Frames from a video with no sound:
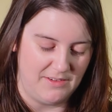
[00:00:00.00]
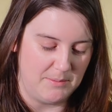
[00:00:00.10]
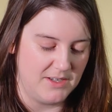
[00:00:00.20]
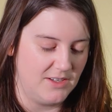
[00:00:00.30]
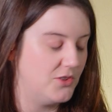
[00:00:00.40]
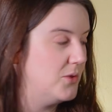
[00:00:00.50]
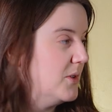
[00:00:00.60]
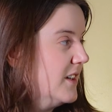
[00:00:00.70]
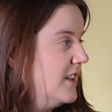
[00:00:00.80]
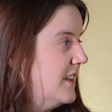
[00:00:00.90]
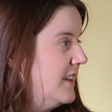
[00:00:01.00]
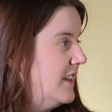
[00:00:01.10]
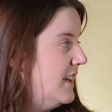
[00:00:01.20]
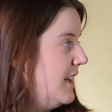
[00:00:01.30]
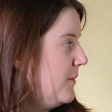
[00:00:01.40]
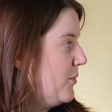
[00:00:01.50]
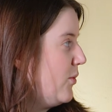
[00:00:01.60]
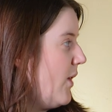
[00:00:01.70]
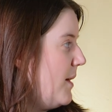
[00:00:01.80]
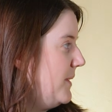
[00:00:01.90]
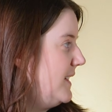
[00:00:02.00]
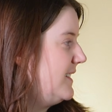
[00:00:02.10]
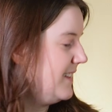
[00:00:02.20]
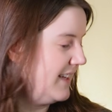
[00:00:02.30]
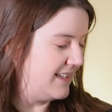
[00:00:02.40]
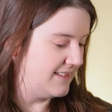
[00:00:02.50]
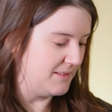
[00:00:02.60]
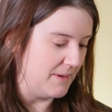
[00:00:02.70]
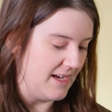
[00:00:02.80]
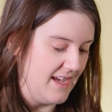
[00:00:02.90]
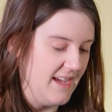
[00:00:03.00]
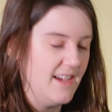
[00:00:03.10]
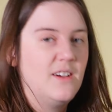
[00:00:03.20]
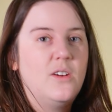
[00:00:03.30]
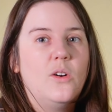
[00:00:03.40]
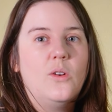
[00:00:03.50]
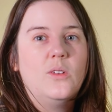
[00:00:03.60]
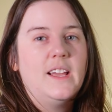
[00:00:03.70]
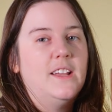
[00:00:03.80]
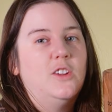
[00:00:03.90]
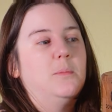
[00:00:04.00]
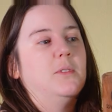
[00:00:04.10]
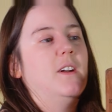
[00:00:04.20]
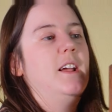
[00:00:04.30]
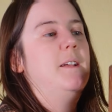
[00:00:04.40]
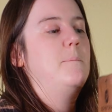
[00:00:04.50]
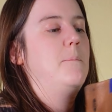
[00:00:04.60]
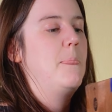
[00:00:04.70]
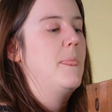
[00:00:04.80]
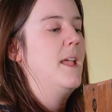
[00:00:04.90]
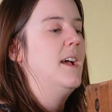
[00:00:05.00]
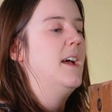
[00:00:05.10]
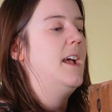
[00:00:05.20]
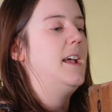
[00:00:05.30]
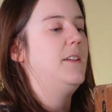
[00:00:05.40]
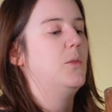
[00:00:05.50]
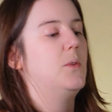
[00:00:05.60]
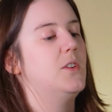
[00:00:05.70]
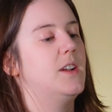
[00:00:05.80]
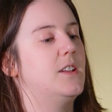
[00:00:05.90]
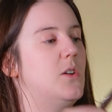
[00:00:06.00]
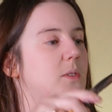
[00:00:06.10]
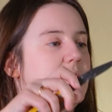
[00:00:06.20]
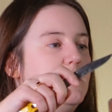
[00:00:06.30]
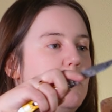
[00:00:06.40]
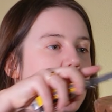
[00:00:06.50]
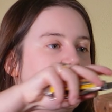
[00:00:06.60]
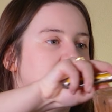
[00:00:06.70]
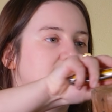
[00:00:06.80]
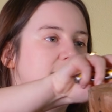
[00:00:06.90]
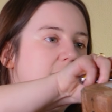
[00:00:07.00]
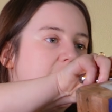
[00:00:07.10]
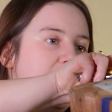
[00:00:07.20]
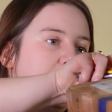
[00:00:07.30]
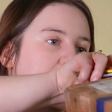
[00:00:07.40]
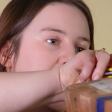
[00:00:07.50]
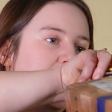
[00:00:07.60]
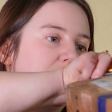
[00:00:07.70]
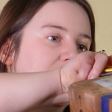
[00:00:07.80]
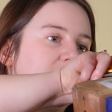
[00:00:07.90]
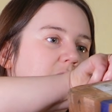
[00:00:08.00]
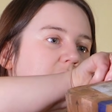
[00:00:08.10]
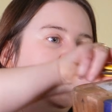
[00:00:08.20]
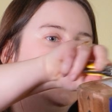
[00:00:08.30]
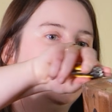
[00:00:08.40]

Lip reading: I bought it on tour. Promptly slice my whole hand open, right? And if you're wondering, no, this box does not have my address on it.